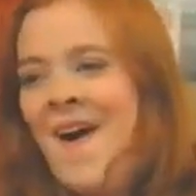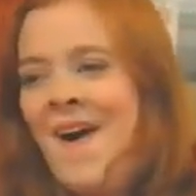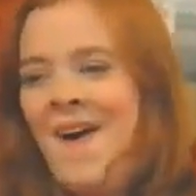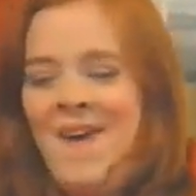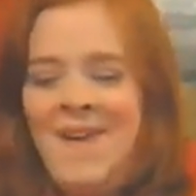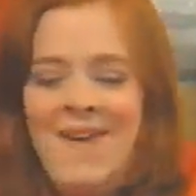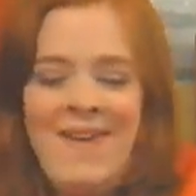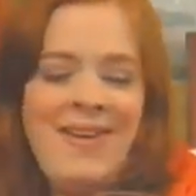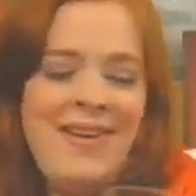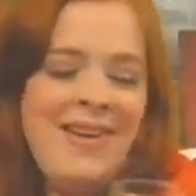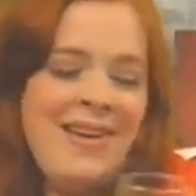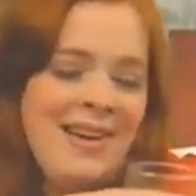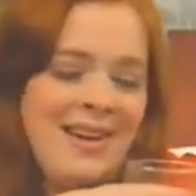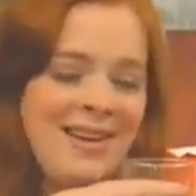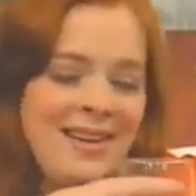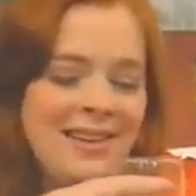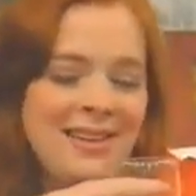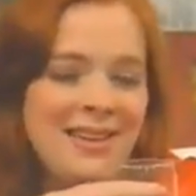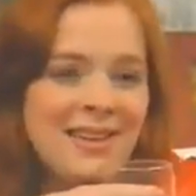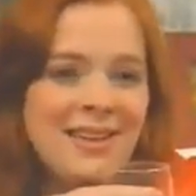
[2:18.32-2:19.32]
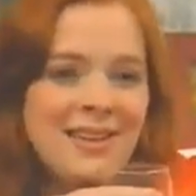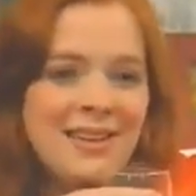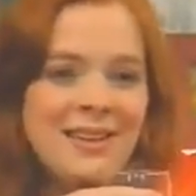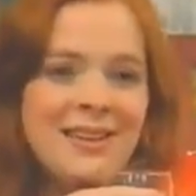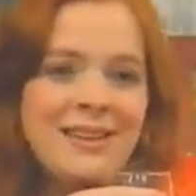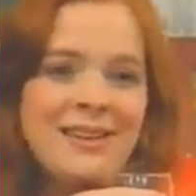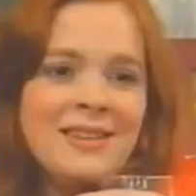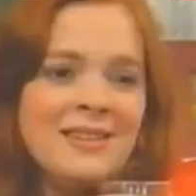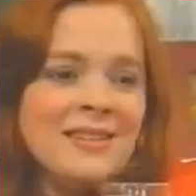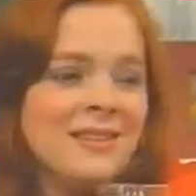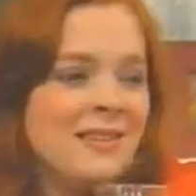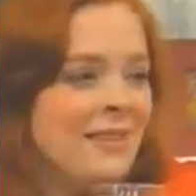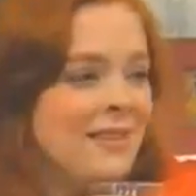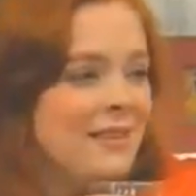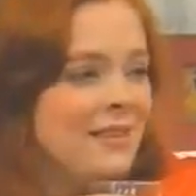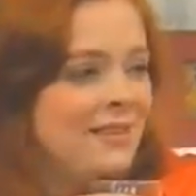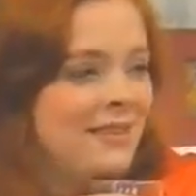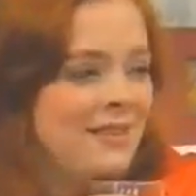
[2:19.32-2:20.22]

Nothing is said.